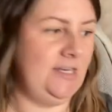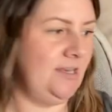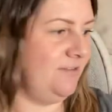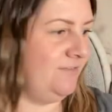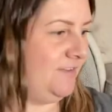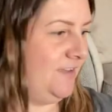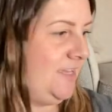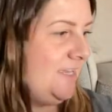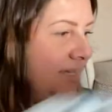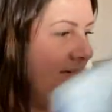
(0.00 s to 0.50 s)

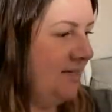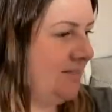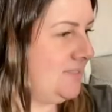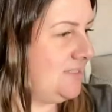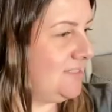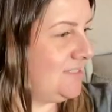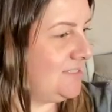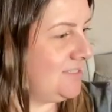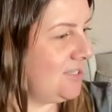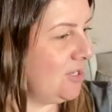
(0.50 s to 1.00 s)
love it.
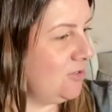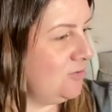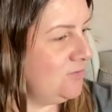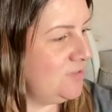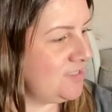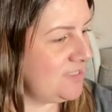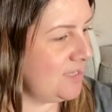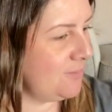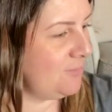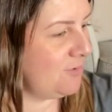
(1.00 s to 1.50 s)
It's so
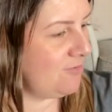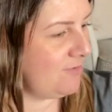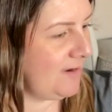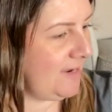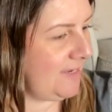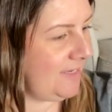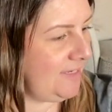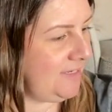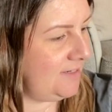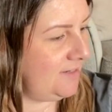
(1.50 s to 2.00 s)

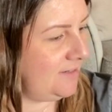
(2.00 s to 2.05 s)
summery.